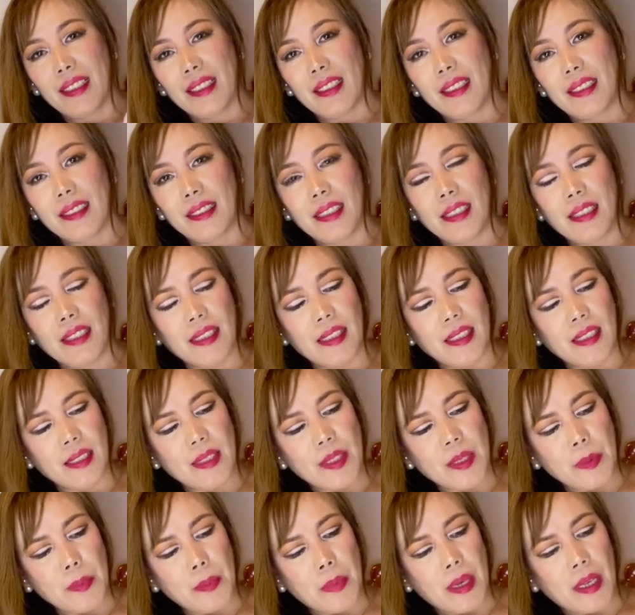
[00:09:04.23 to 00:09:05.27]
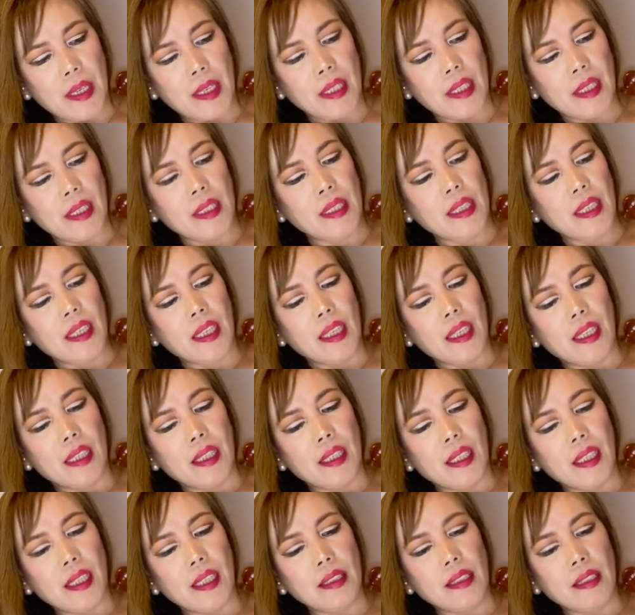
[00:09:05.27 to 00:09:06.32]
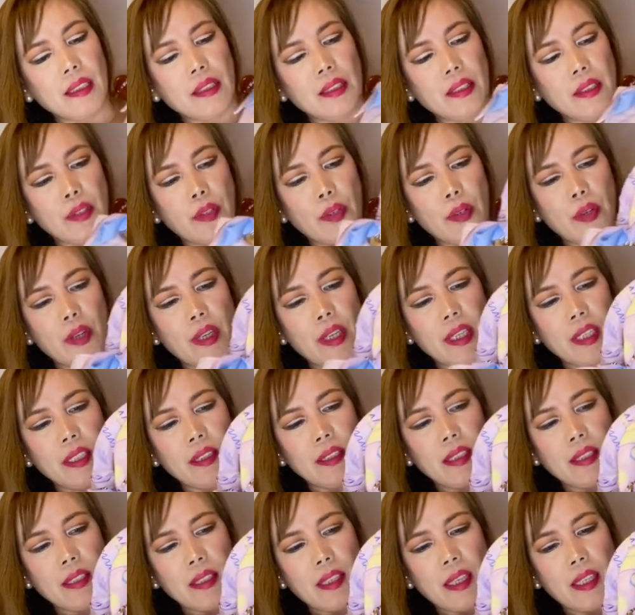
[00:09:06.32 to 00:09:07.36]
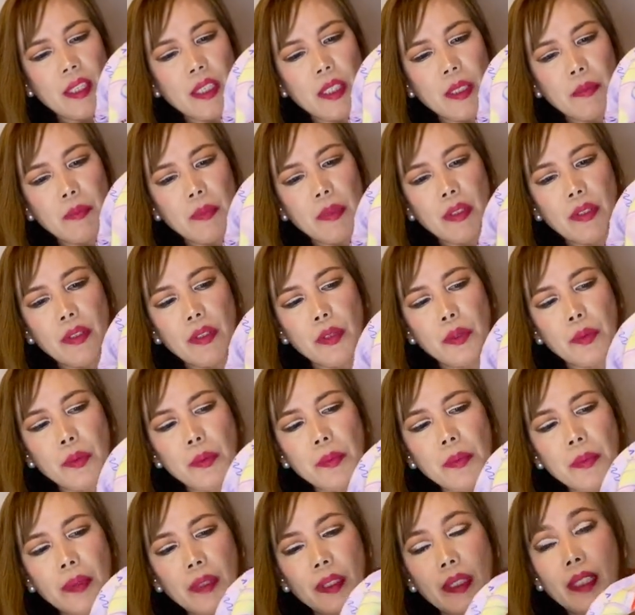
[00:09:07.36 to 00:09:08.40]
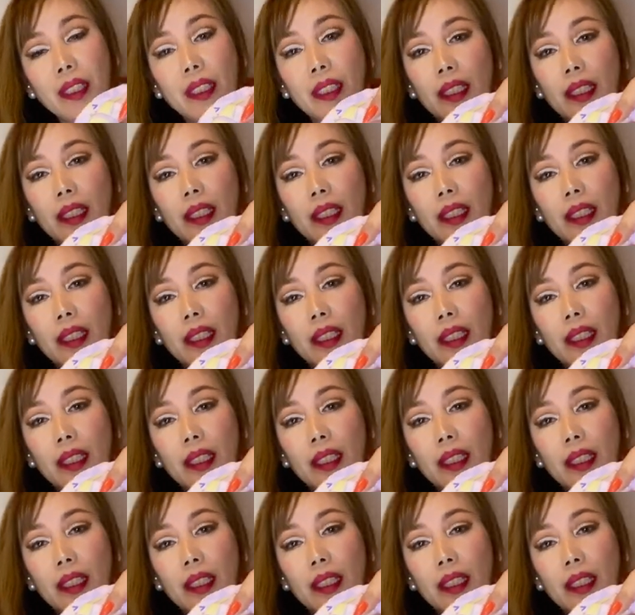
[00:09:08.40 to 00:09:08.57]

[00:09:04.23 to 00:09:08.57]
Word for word: this is my Lady Dior in the size medium